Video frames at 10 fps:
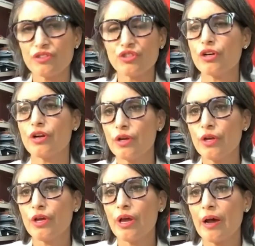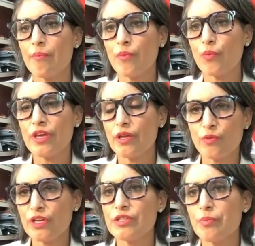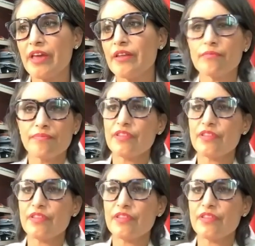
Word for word: Sure, um, we can we can debate